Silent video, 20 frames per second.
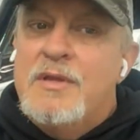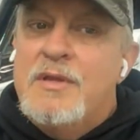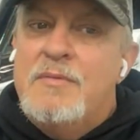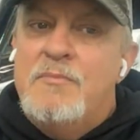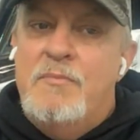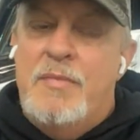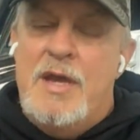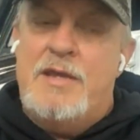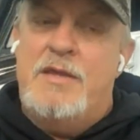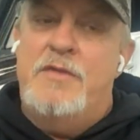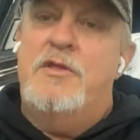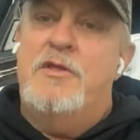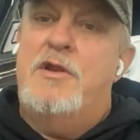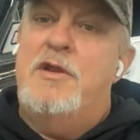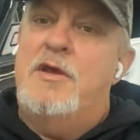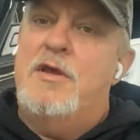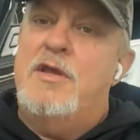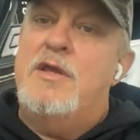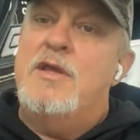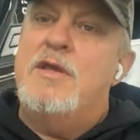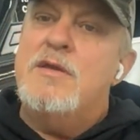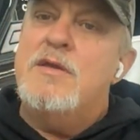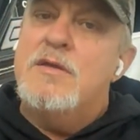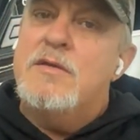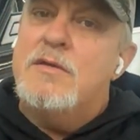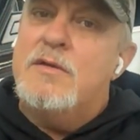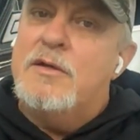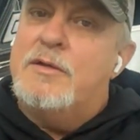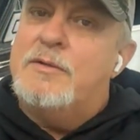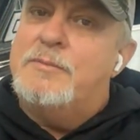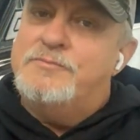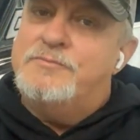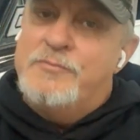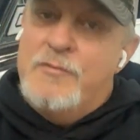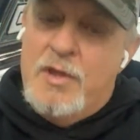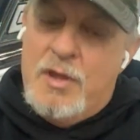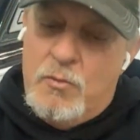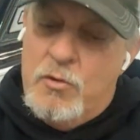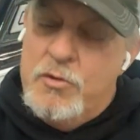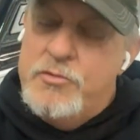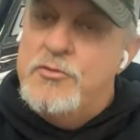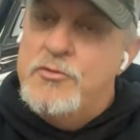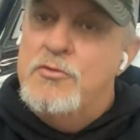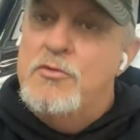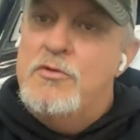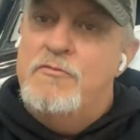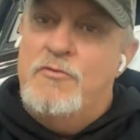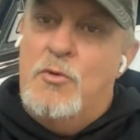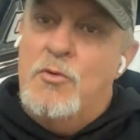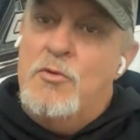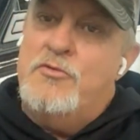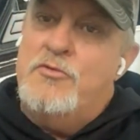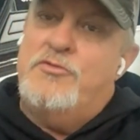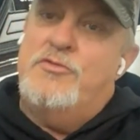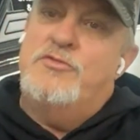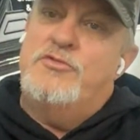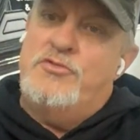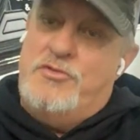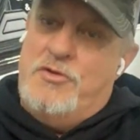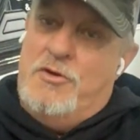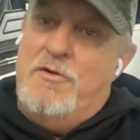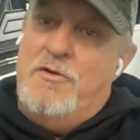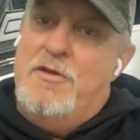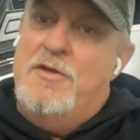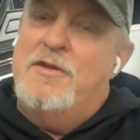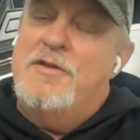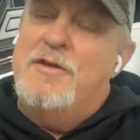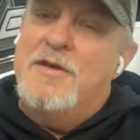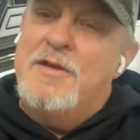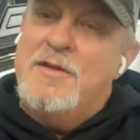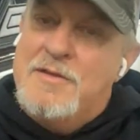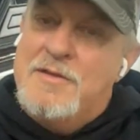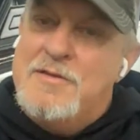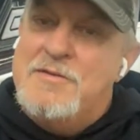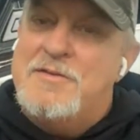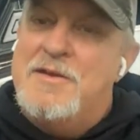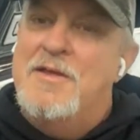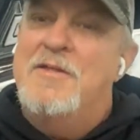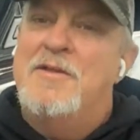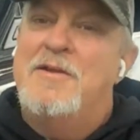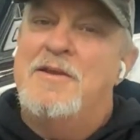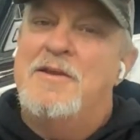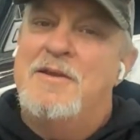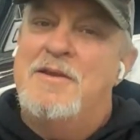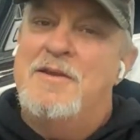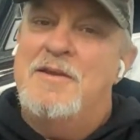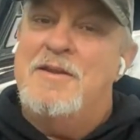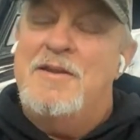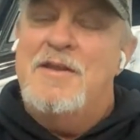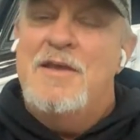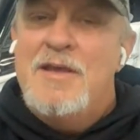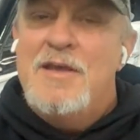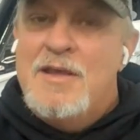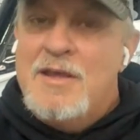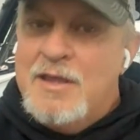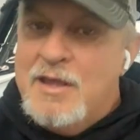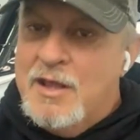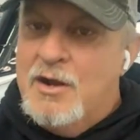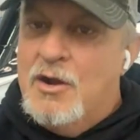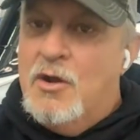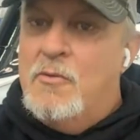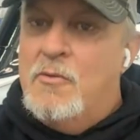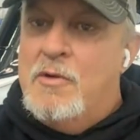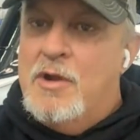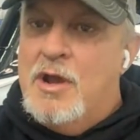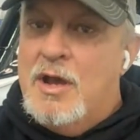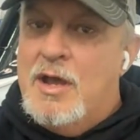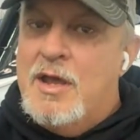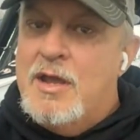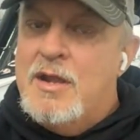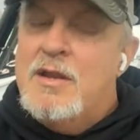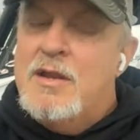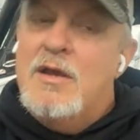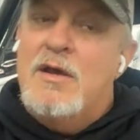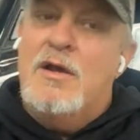Back in the day, went through a divorce and started detailing again in '09.